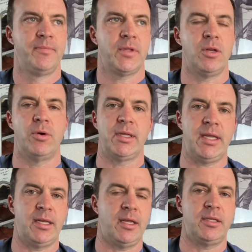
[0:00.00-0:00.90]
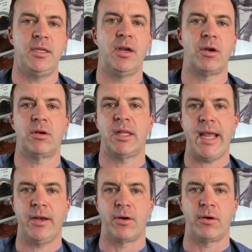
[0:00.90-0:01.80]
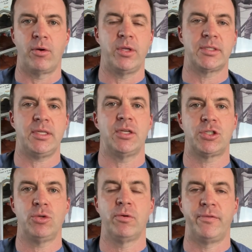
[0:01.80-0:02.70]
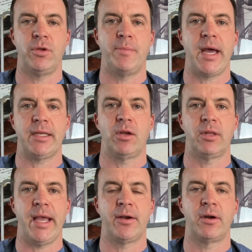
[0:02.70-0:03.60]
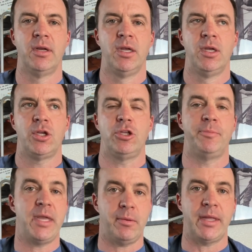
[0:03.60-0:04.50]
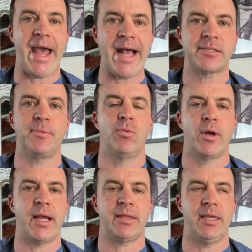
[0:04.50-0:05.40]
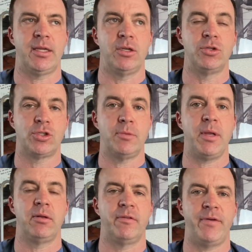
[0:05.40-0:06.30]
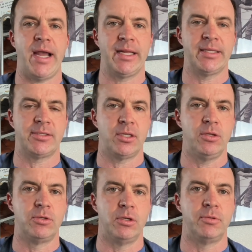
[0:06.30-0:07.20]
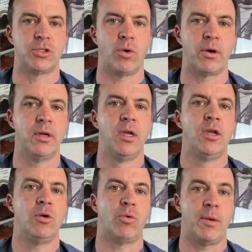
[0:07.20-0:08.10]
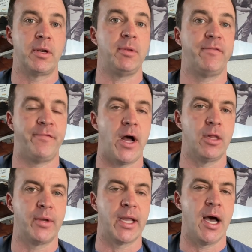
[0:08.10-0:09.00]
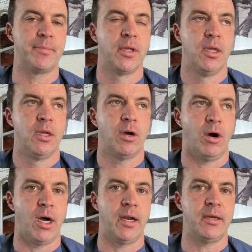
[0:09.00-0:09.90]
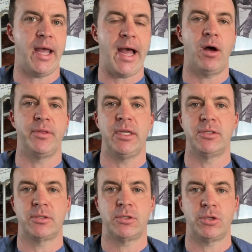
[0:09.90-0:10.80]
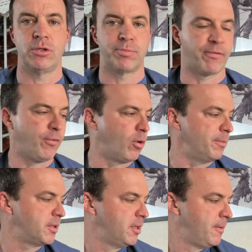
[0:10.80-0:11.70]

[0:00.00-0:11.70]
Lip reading: you know, a year later, or you see a shoe review about a year later, you'll be able to ask me what I think, and you should be able to find at least a YouTube short where I'm going to be following up on how these shoes performed.